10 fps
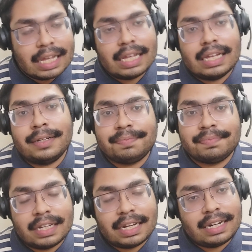
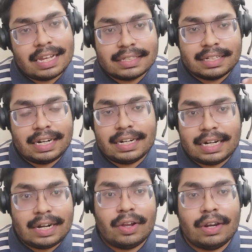it has
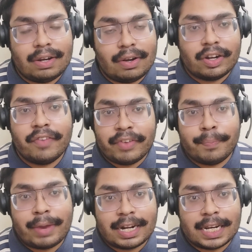created a lot of
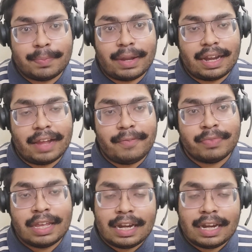impact in my life.